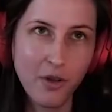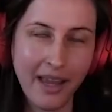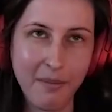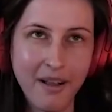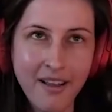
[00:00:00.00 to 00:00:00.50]

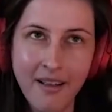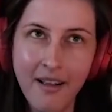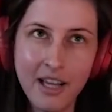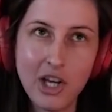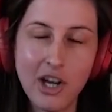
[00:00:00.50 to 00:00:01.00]
like,
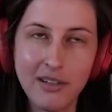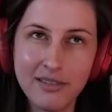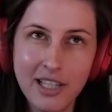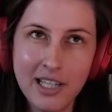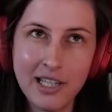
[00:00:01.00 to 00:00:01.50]
you
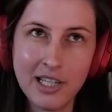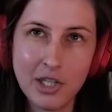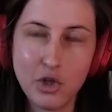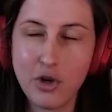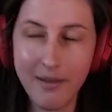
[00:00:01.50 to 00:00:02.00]
know,
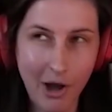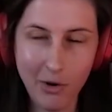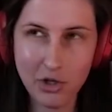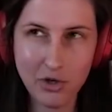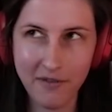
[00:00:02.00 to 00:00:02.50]

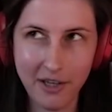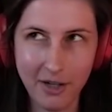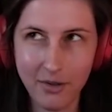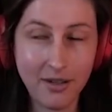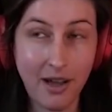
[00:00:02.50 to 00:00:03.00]
DreamHost
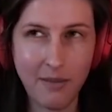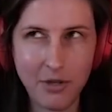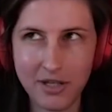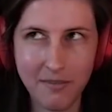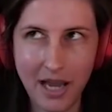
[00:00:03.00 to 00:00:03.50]
review, I'm
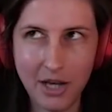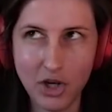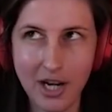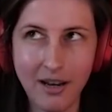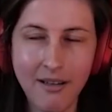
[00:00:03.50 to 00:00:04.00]
just
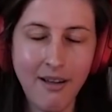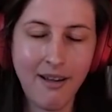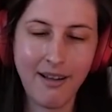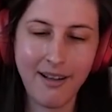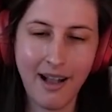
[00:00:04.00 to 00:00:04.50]
imagining
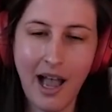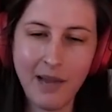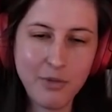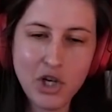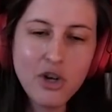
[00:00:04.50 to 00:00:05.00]

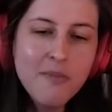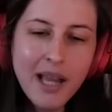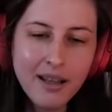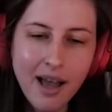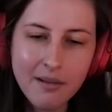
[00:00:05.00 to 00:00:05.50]
I'm sure you
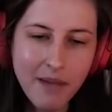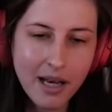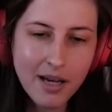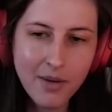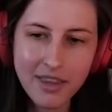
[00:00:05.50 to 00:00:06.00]
make a lot of
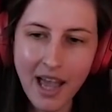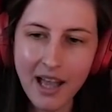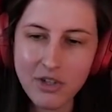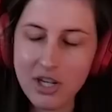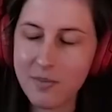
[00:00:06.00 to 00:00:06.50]
money with
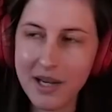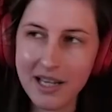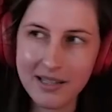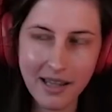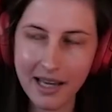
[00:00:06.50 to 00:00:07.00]
that just
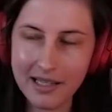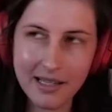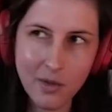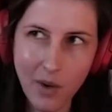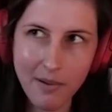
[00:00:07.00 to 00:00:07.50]
because like it's
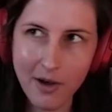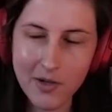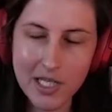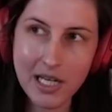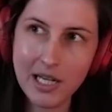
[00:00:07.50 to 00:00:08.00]
in the web
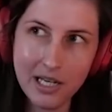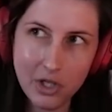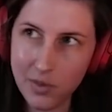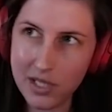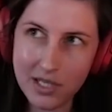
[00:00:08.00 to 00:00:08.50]
hosting
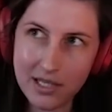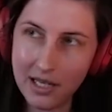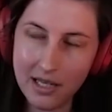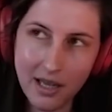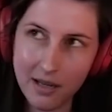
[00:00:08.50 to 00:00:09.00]
niche, which is
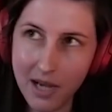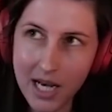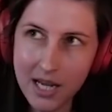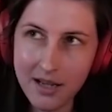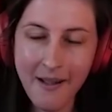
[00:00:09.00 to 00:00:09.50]
like a lot of
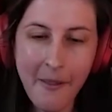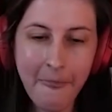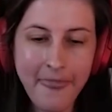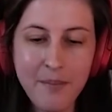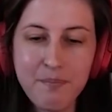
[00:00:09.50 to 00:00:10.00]
money.
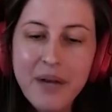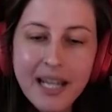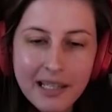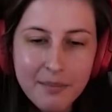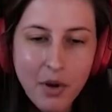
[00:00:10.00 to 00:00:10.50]

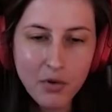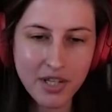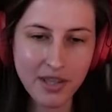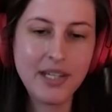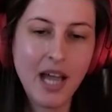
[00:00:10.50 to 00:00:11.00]
But most
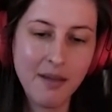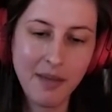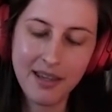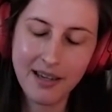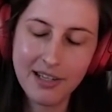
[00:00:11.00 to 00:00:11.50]
of the time,
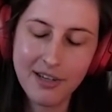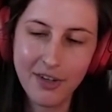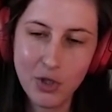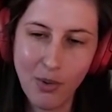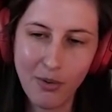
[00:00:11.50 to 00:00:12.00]
I think
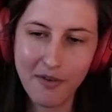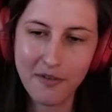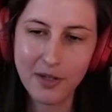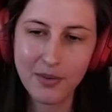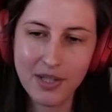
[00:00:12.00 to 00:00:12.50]
individual
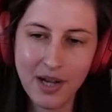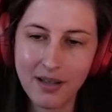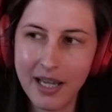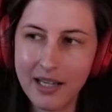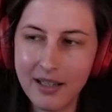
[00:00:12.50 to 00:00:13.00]
reviews are
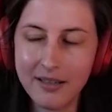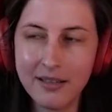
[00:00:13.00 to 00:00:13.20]
like